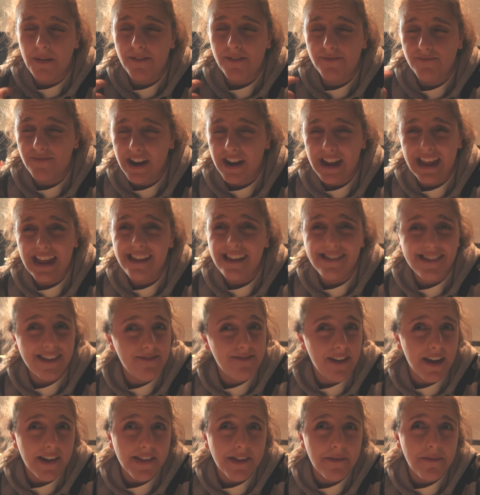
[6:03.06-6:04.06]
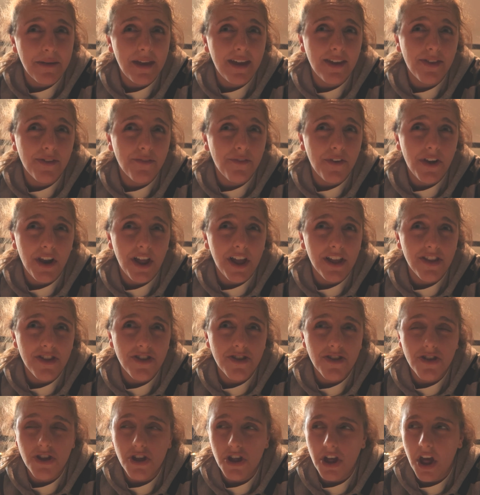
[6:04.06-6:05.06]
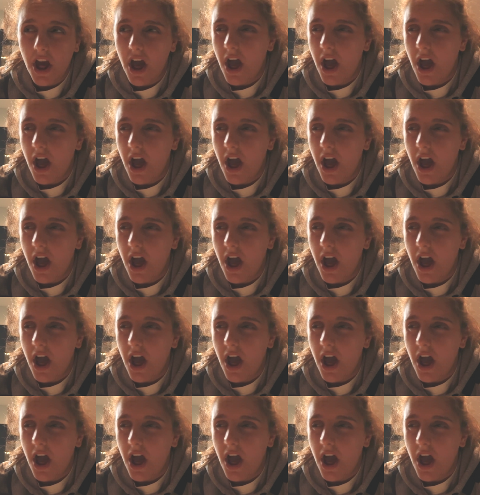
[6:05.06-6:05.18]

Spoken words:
like easy recipes for lunch,